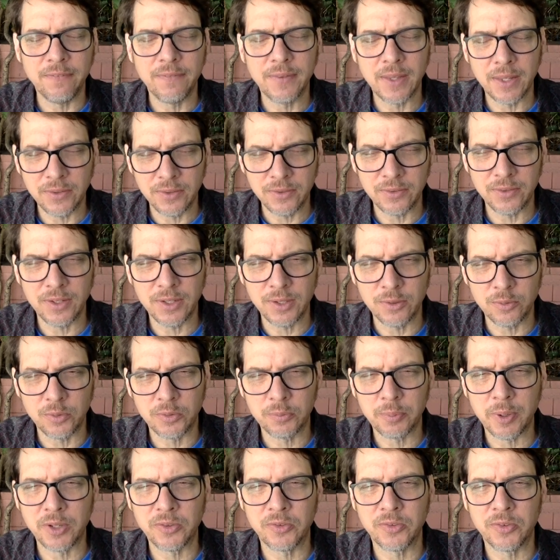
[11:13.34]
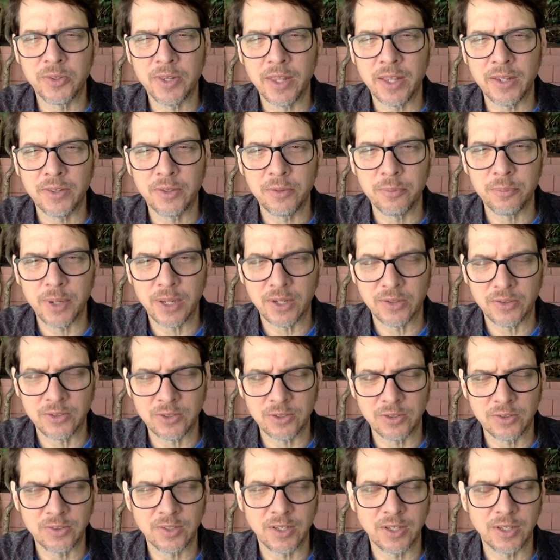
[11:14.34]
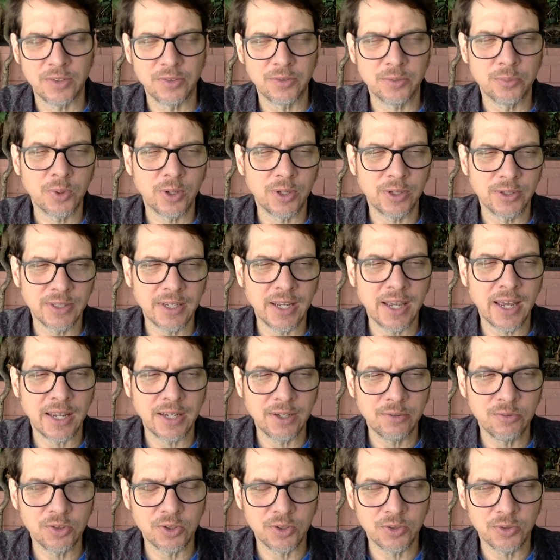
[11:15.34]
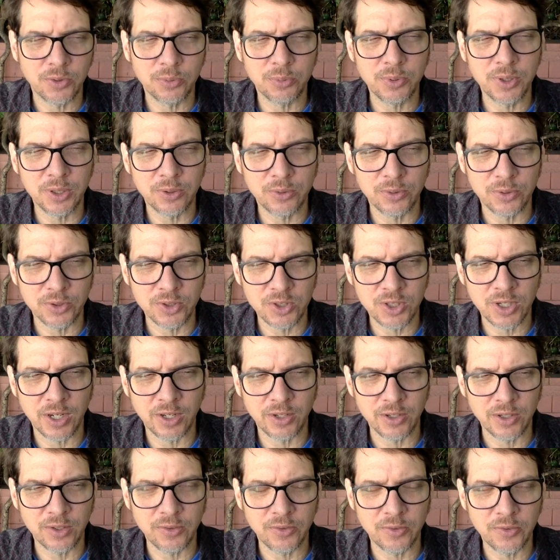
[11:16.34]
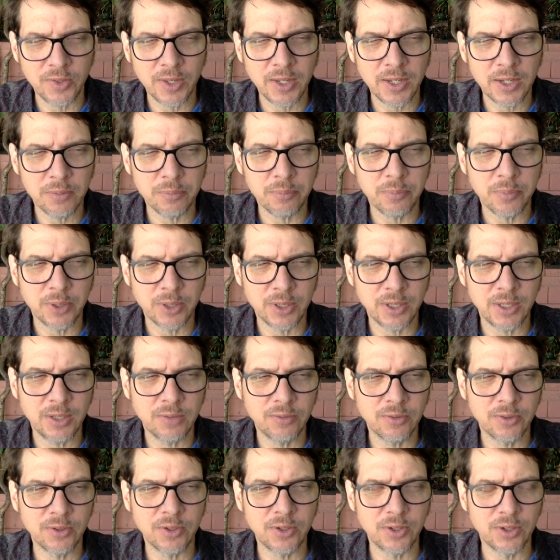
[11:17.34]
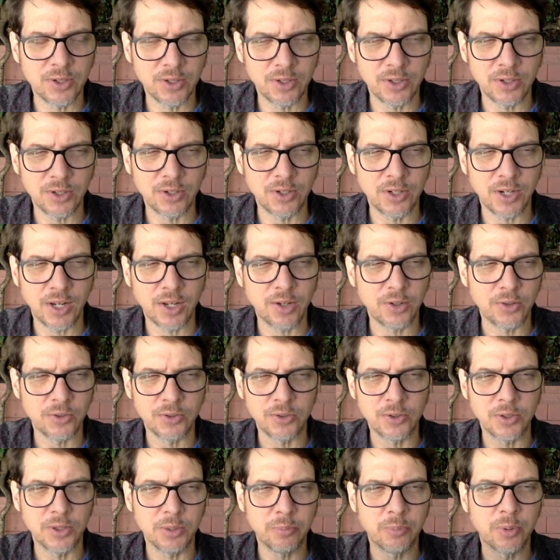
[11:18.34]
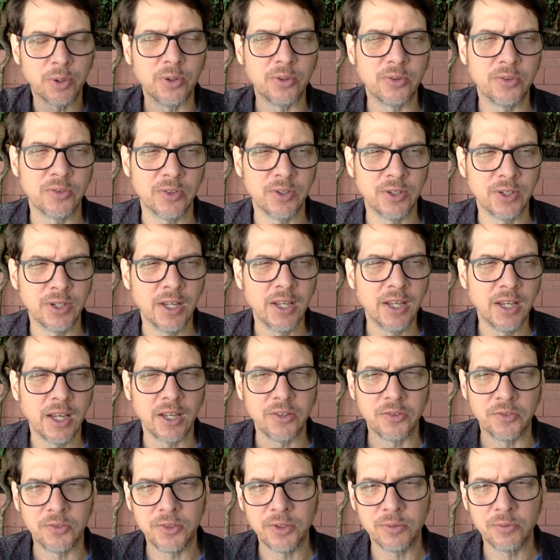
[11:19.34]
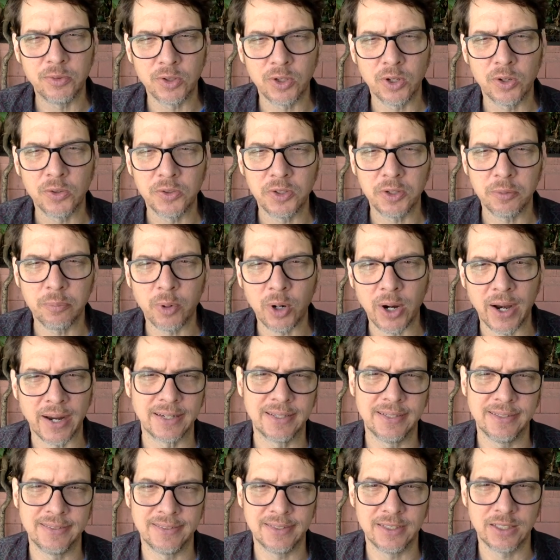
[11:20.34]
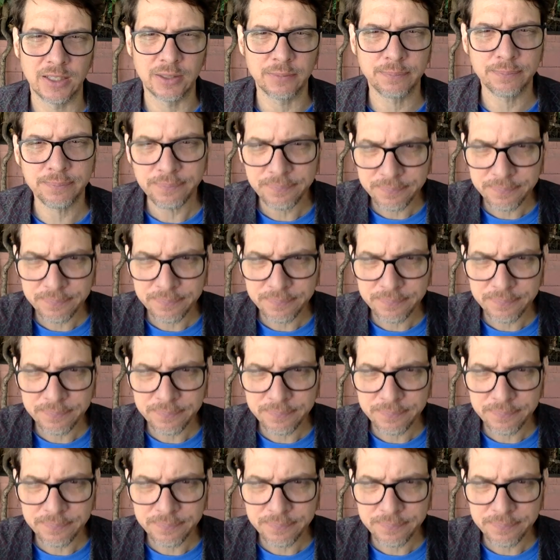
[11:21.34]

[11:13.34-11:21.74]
And then in response to that, the master says, well, yeah, even a three-year-old child can say it, but even an elderly person has difficulty practicing it.